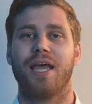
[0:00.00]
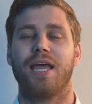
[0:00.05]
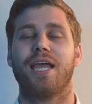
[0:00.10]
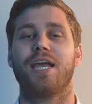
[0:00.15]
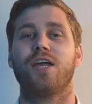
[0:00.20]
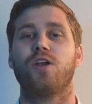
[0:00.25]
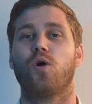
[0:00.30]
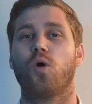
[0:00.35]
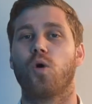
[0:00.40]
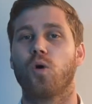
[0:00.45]

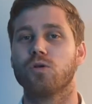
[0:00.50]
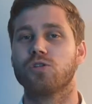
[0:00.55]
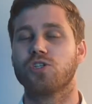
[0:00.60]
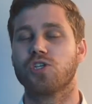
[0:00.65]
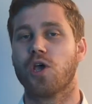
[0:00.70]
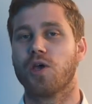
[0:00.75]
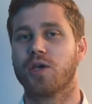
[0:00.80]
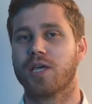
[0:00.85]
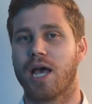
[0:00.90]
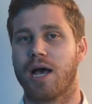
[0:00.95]
It
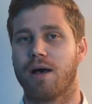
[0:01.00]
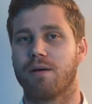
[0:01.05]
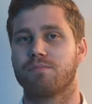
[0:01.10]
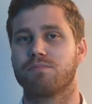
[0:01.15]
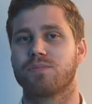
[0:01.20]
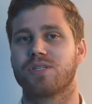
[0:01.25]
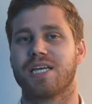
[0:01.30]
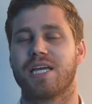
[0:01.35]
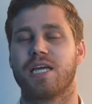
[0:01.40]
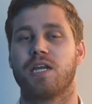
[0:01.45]
also
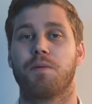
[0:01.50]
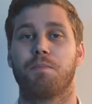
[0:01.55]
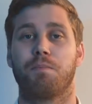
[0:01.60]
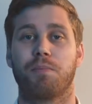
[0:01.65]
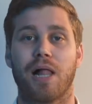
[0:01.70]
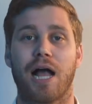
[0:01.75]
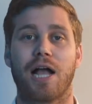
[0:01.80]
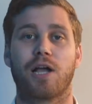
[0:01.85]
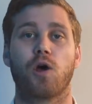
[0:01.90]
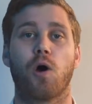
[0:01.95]
comes in a
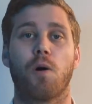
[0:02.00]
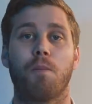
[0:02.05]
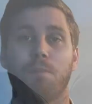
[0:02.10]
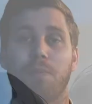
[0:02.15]
black on